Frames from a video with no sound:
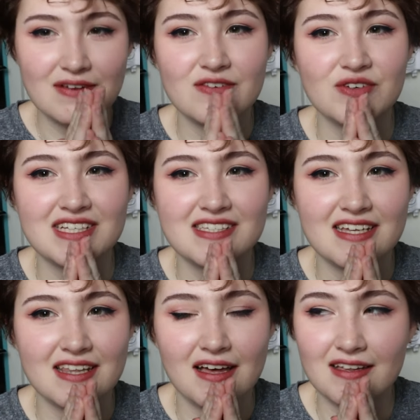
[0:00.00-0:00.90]
I never really
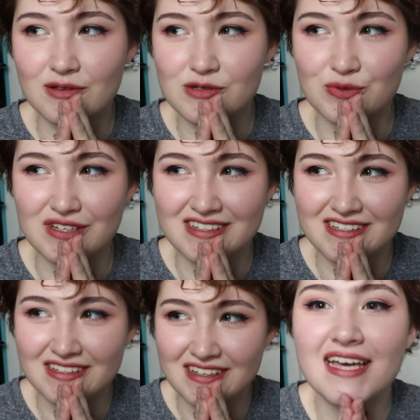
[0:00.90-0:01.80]
say that that was weird
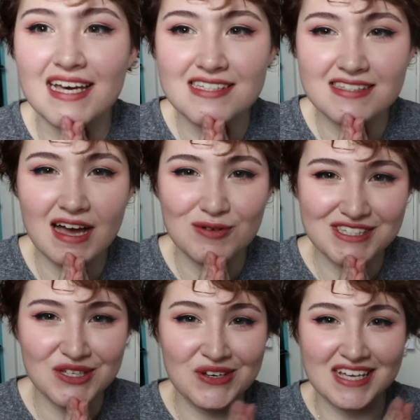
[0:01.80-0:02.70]
I guess I will
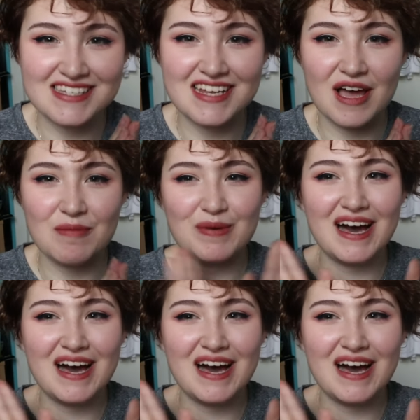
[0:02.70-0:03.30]
see you next time